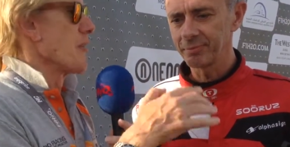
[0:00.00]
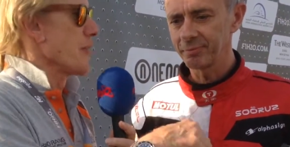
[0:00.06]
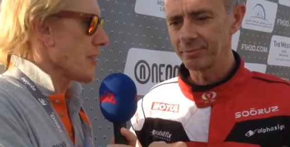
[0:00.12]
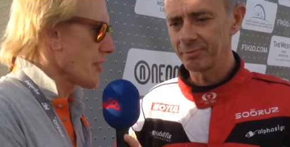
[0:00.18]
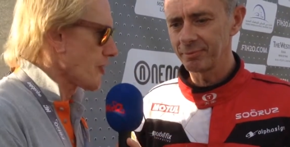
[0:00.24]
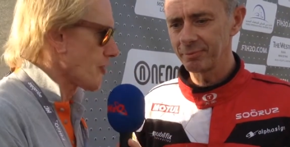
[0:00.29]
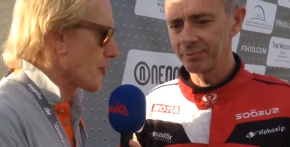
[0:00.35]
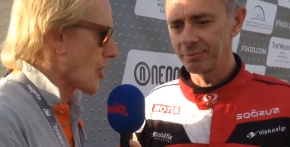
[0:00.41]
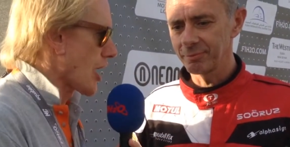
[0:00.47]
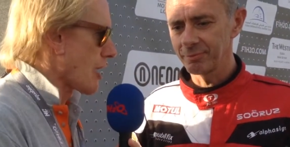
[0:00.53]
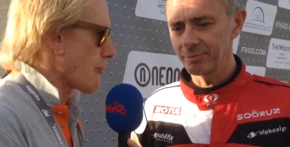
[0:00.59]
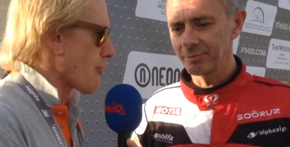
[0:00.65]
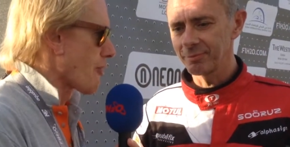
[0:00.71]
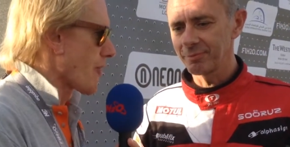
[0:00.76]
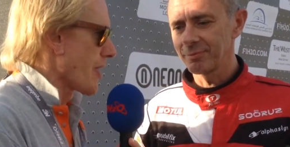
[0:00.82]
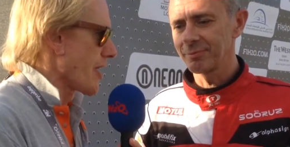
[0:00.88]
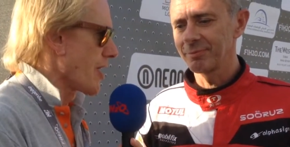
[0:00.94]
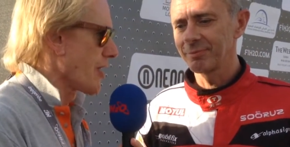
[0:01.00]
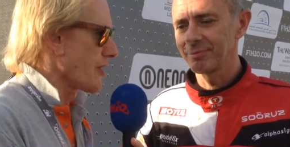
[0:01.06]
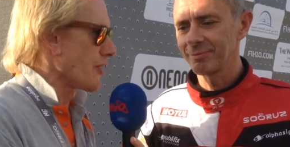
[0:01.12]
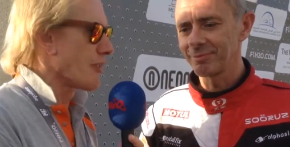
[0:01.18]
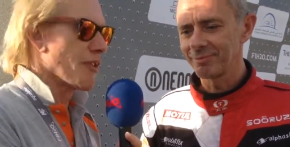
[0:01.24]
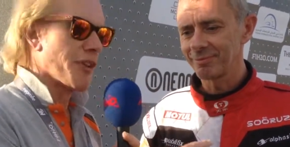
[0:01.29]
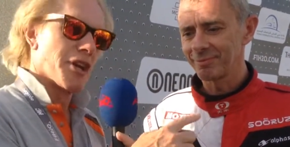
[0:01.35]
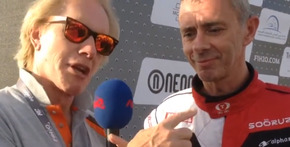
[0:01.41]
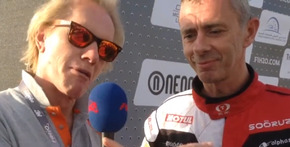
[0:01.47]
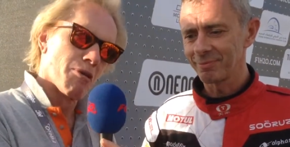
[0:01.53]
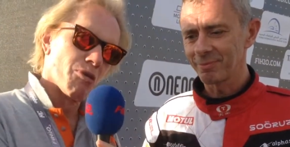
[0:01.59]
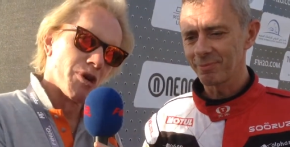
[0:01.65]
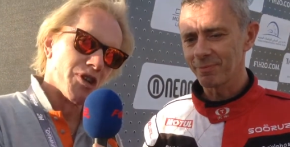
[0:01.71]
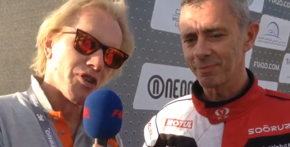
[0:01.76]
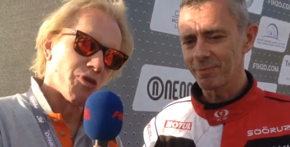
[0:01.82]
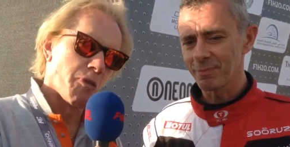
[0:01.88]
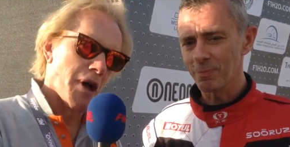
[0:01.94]
Speaker 1: This time around, you're in the number
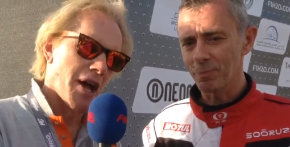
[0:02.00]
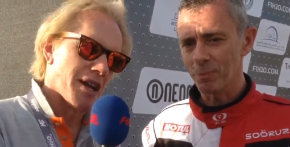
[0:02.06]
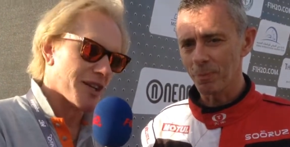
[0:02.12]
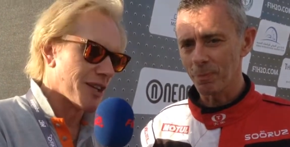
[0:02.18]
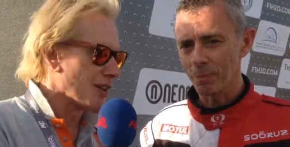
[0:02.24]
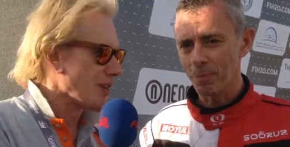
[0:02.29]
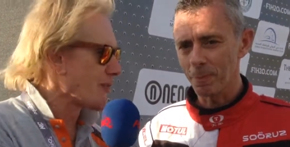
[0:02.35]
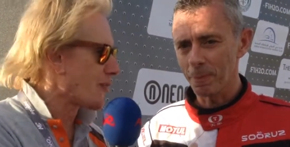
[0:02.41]
one spot. Can you